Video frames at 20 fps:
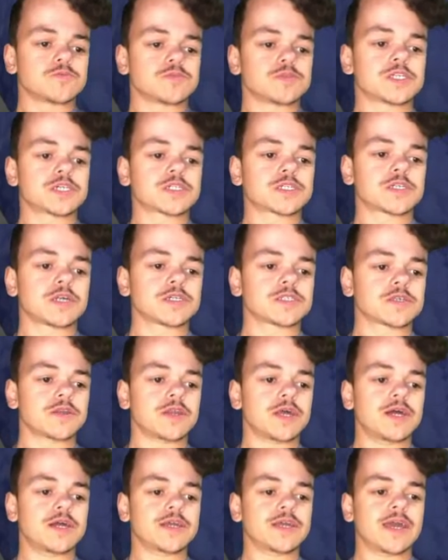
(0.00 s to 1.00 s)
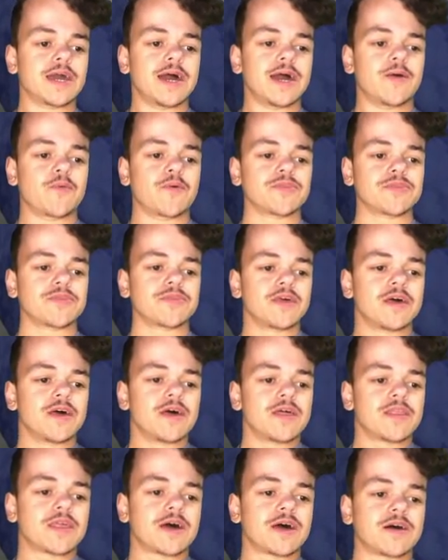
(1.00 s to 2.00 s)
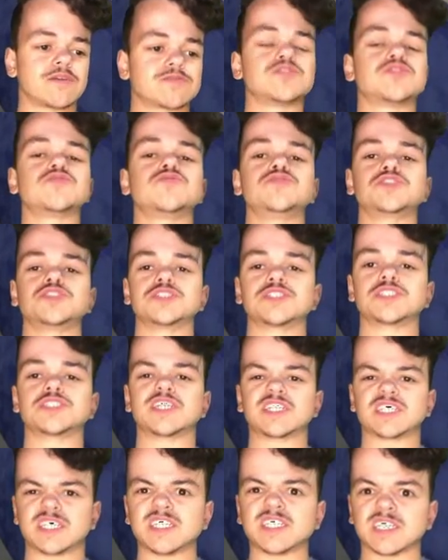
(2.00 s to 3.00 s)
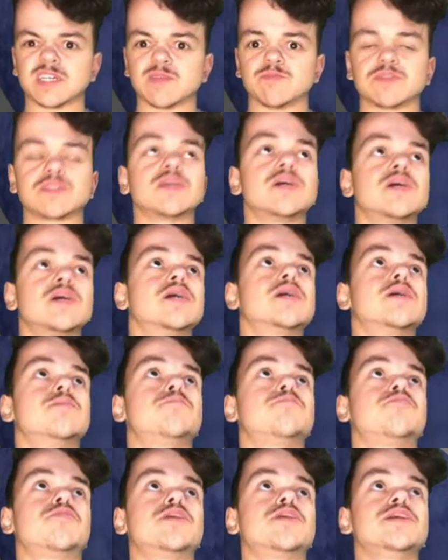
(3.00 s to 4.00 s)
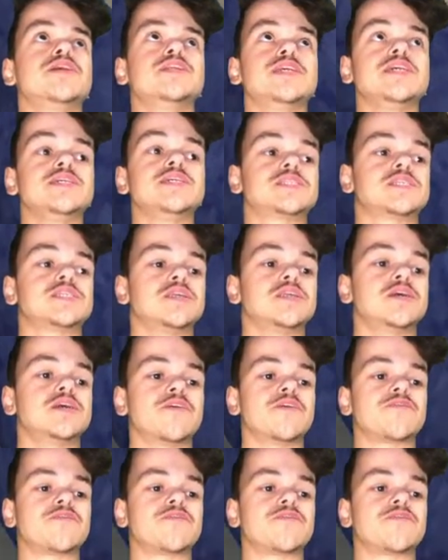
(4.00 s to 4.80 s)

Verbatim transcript: 6 likes on there. Yeah, 1,260 seems pretty decent enough.